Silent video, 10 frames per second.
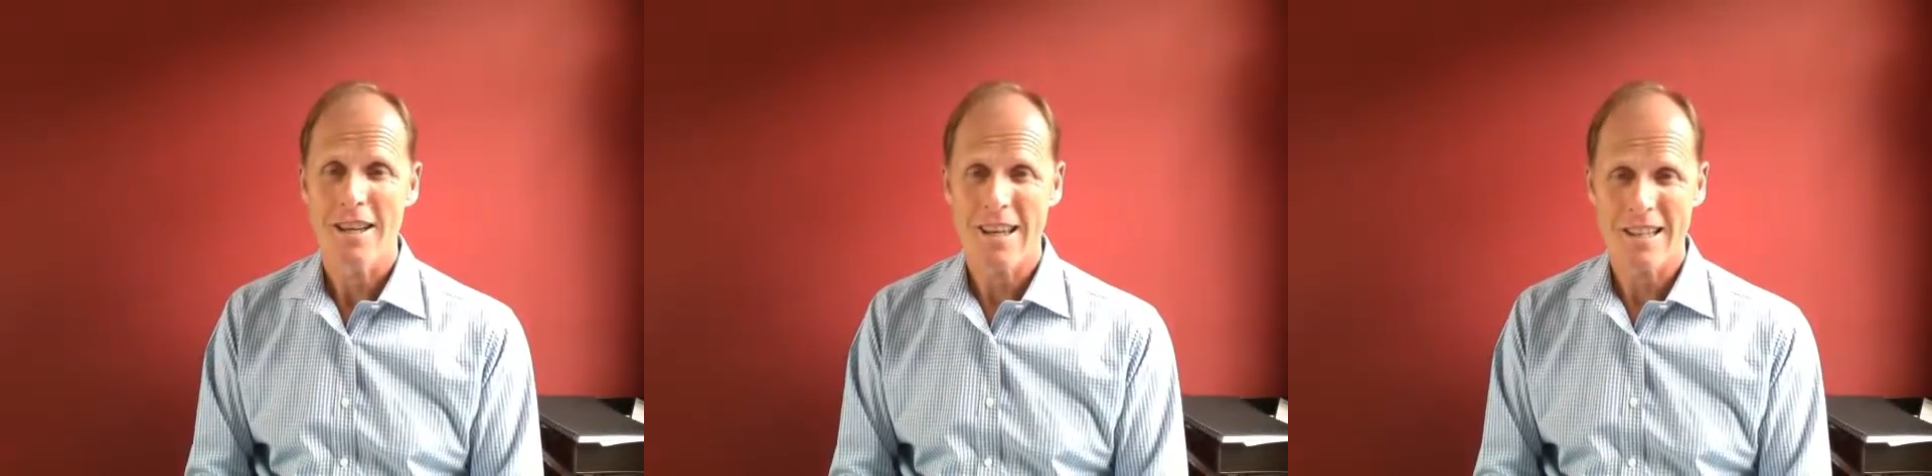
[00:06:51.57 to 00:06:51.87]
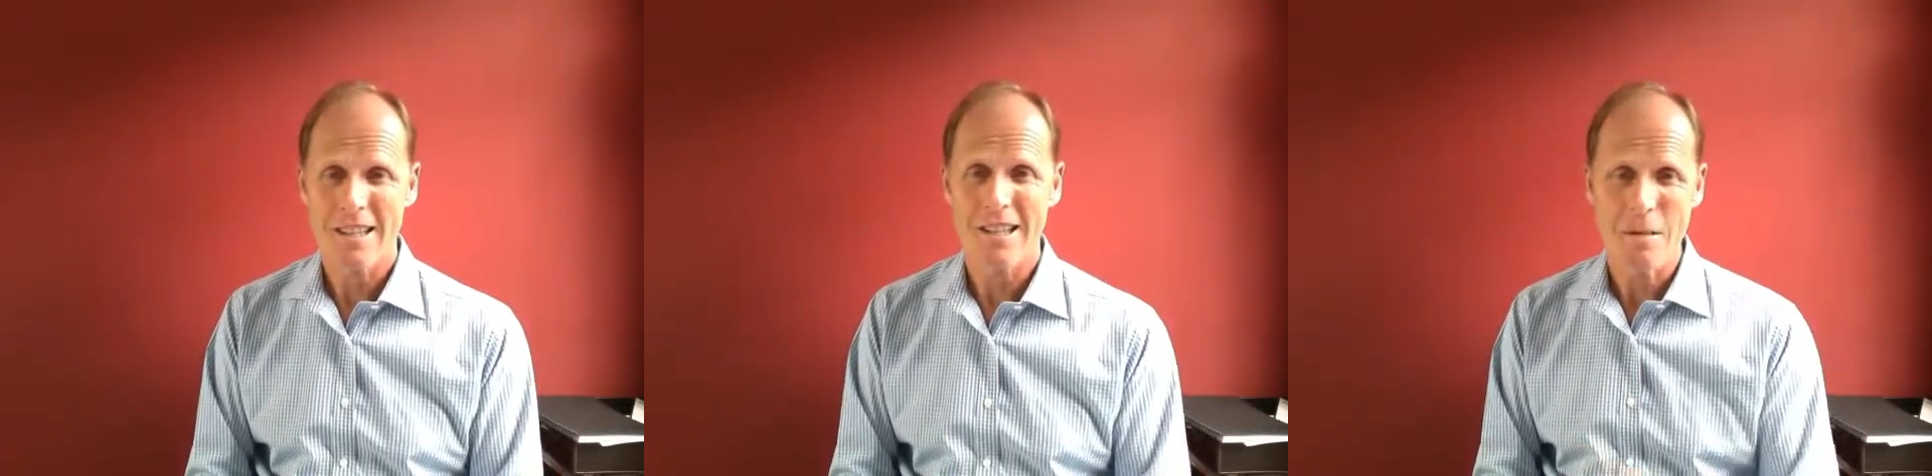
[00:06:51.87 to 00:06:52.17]
In
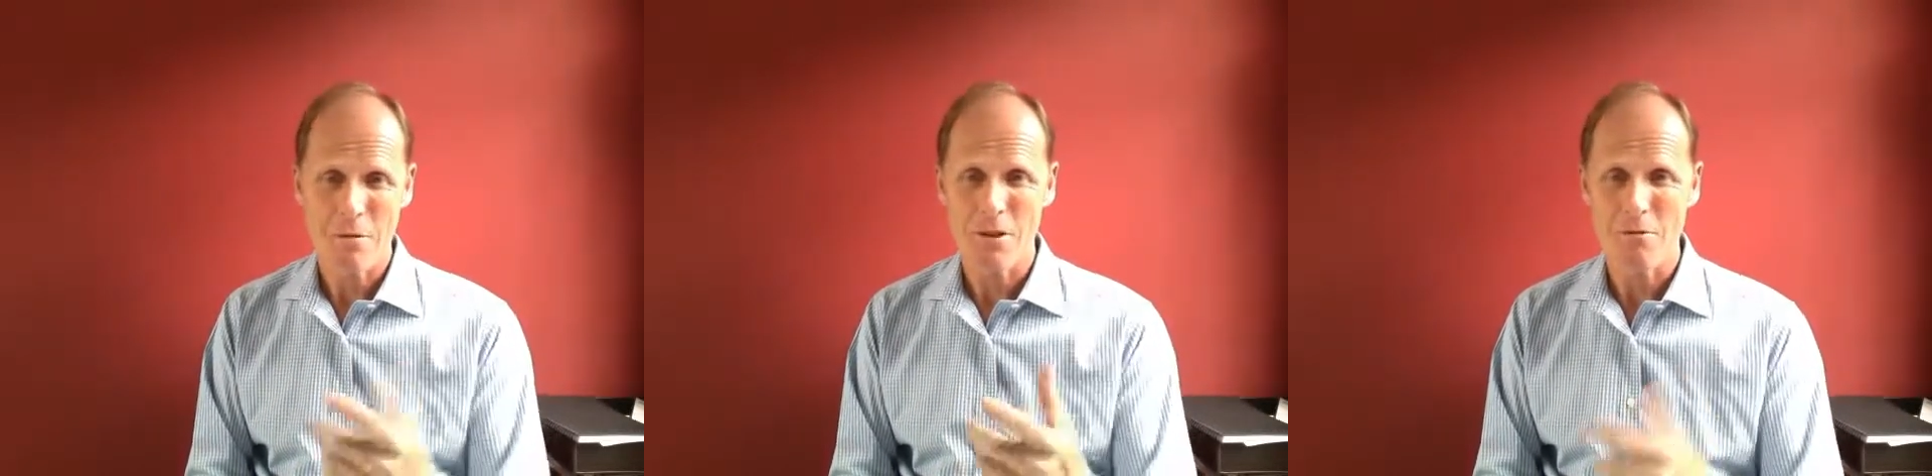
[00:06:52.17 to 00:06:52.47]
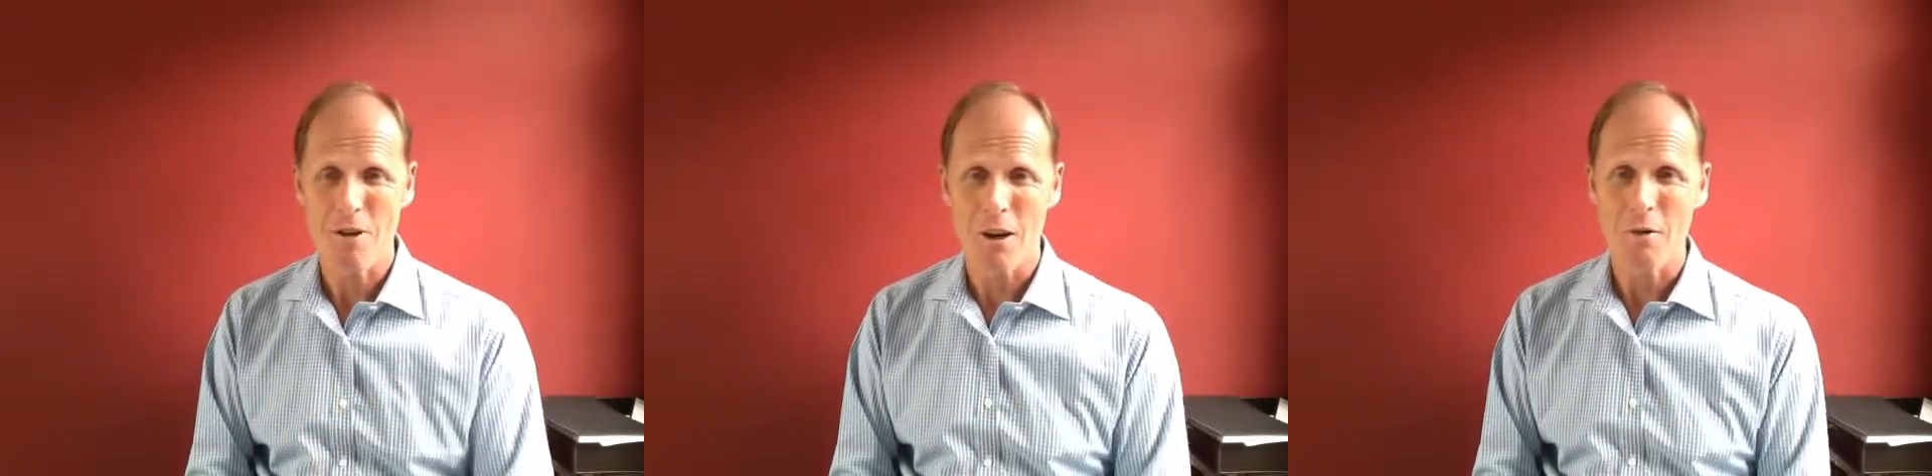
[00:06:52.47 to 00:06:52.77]
sleep, as you
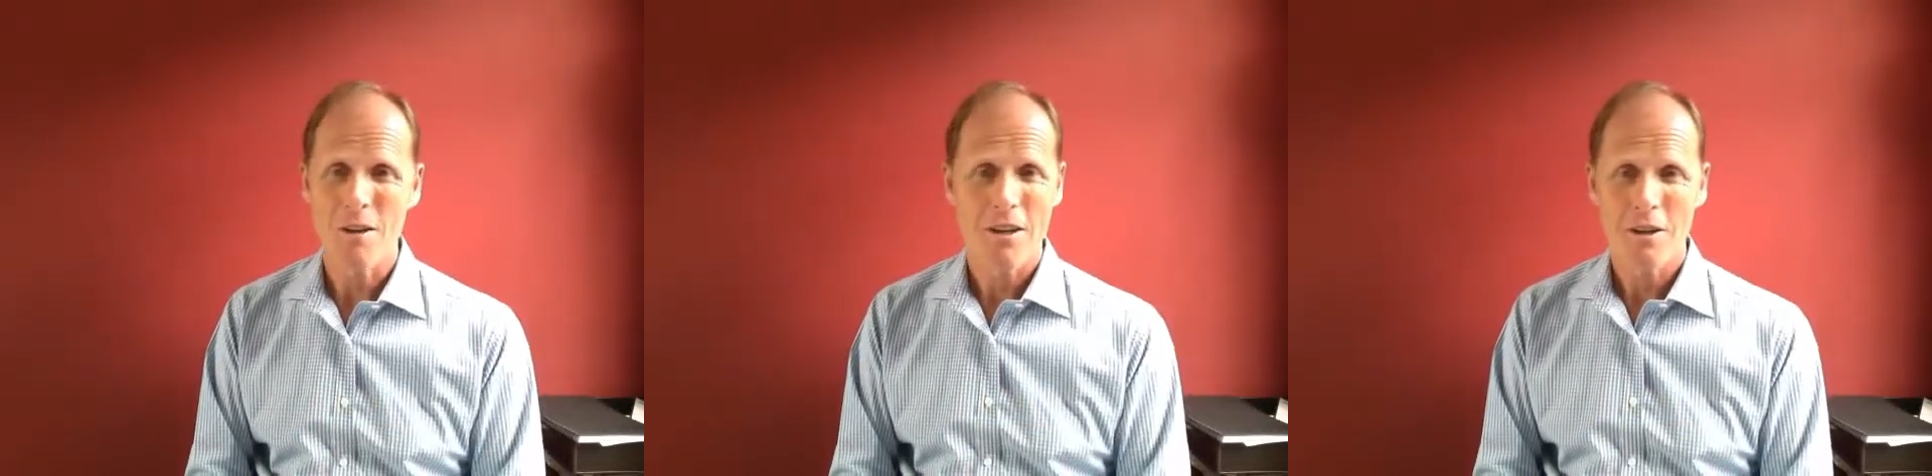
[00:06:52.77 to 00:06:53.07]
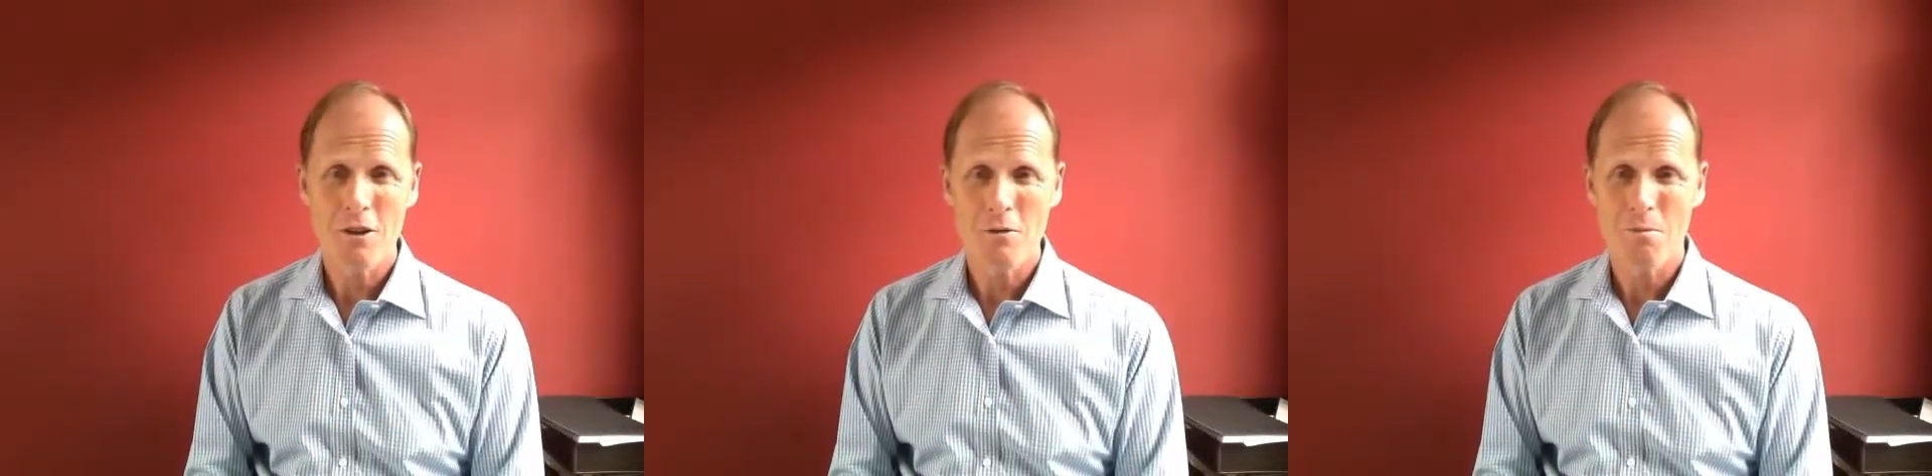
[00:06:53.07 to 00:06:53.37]
know,
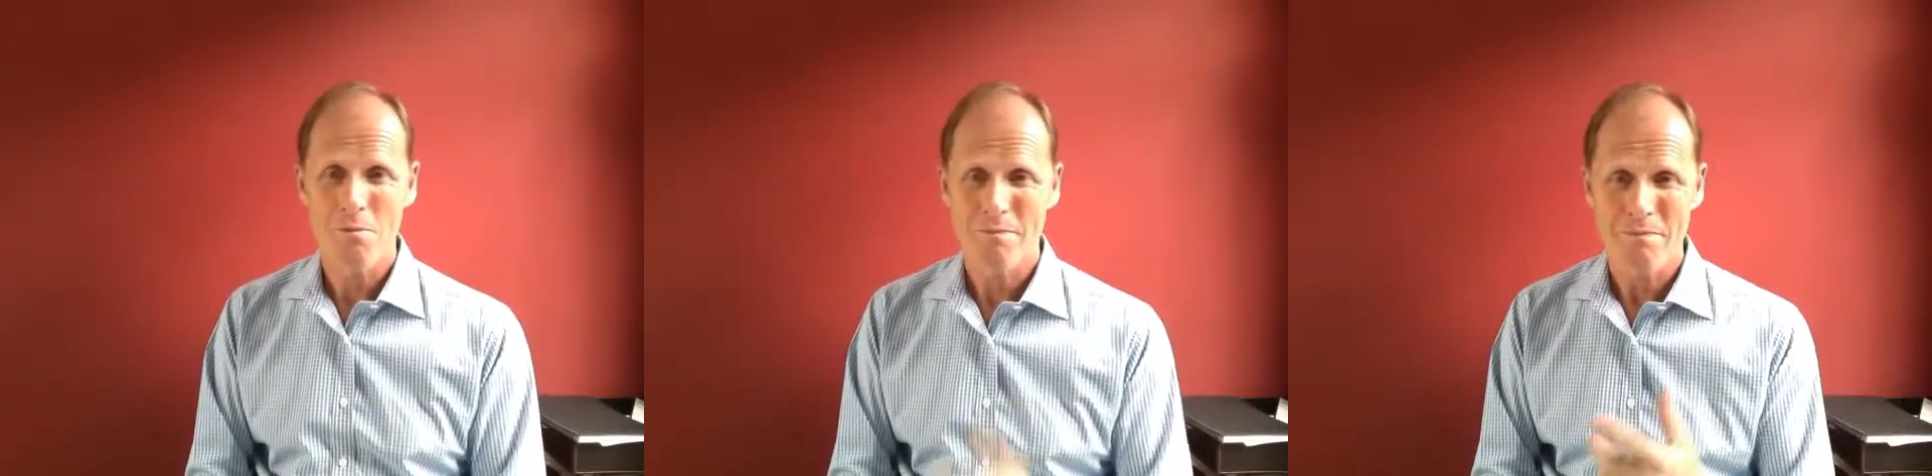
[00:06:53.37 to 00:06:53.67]
you